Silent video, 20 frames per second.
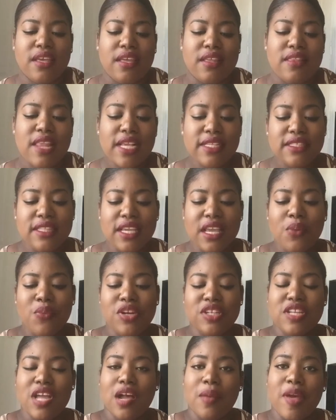Next thing I
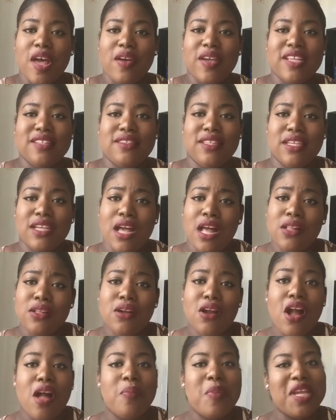want to talk about is the
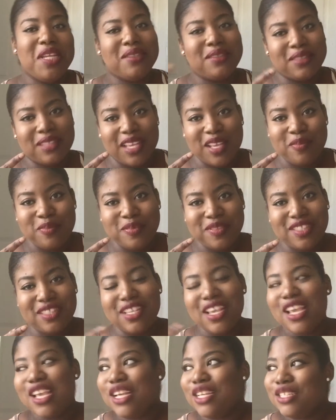color on my lips.
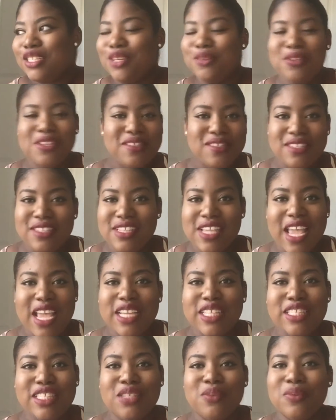So just in
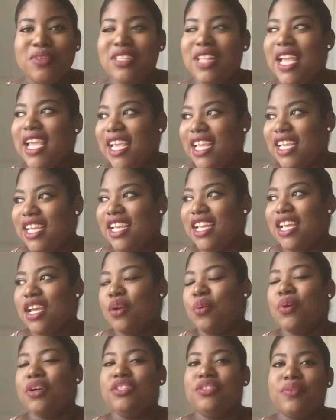case you were like
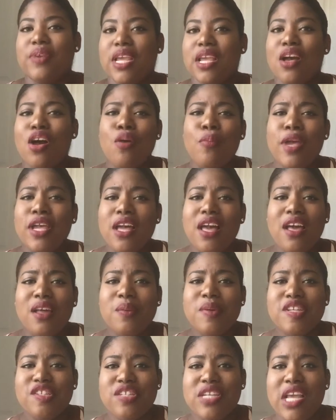wondering, oh my
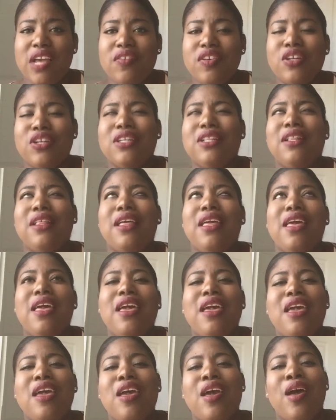god, what does she have on
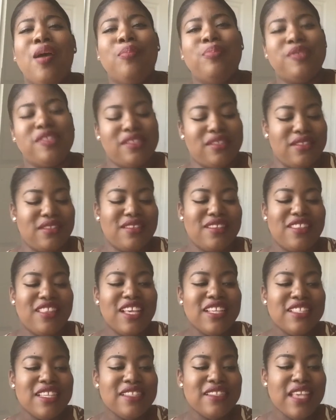her lips?
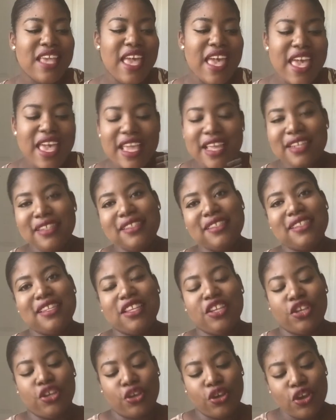This is it.
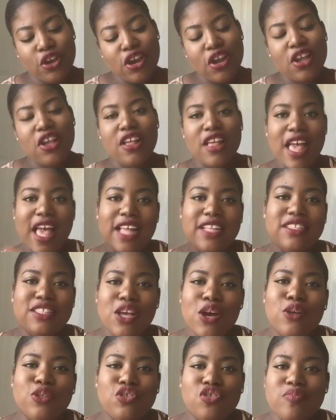Girl, I
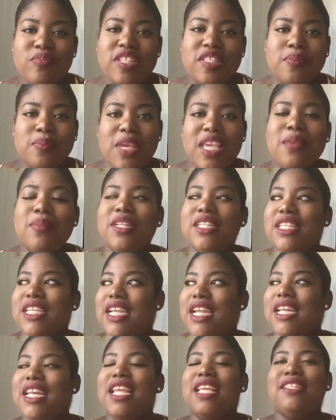told you Miss
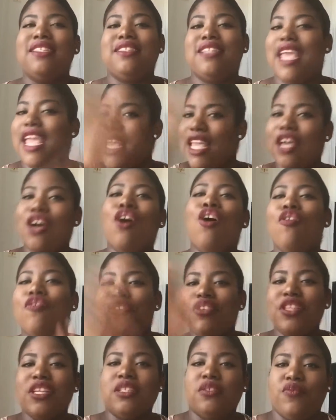Maybelline is taking
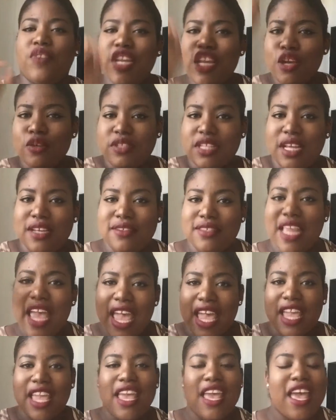over this video
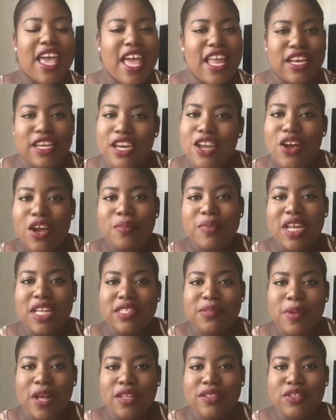today. And no, I'm
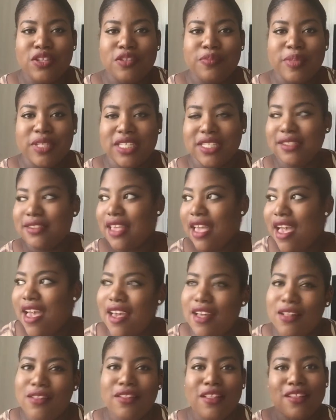not sponsored because
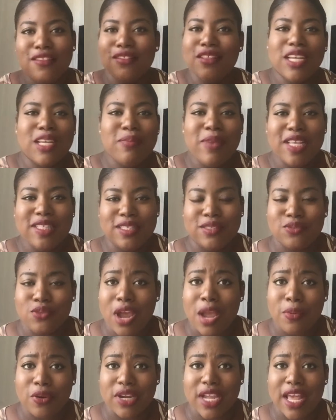hell, look at my
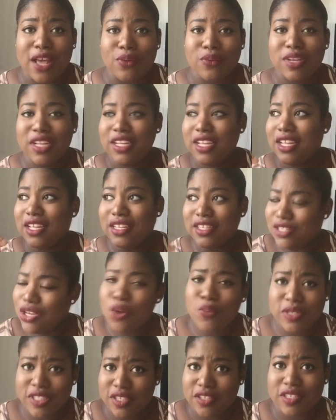subscriber count.
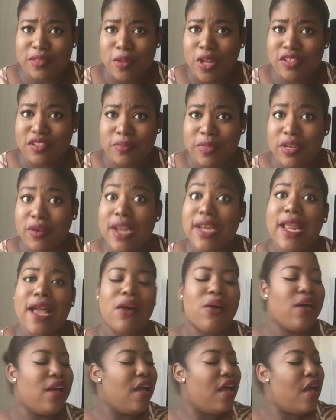No one's gonna sponsor me right
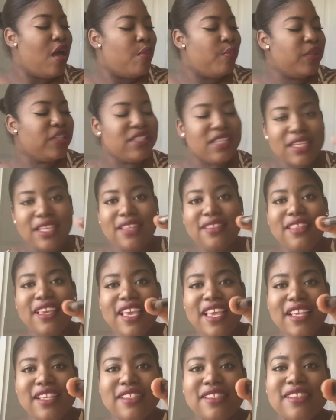now. But look at
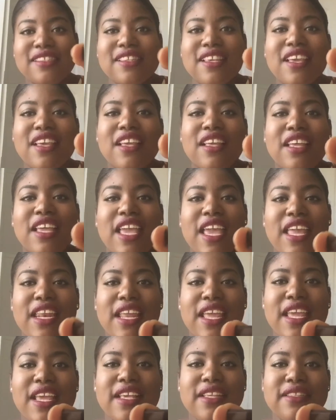this.
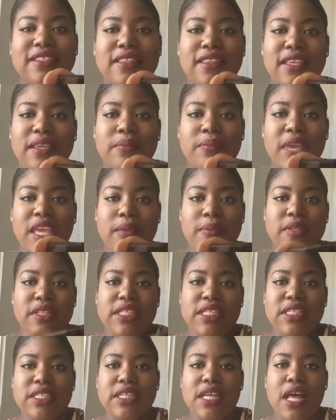It is the
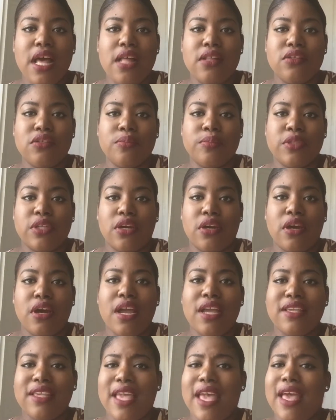Maybelline Color Blur.
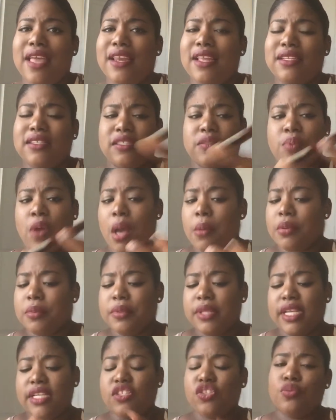Again, it's
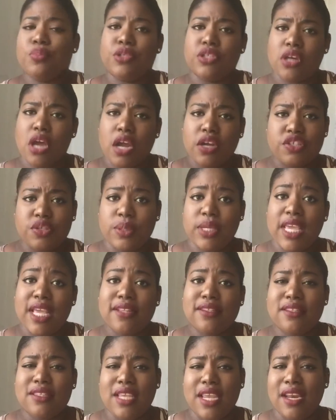probably super dark so you
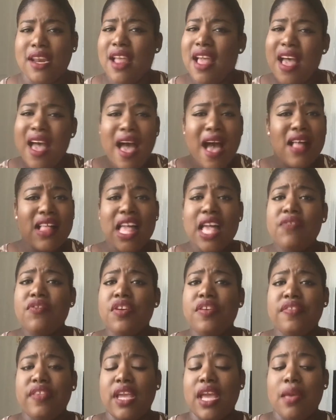can't see it. I'll have
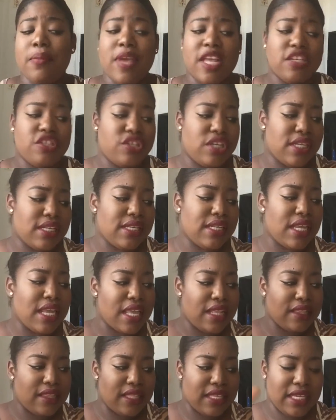everything I mentioned
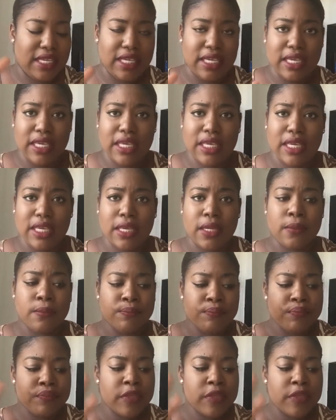in the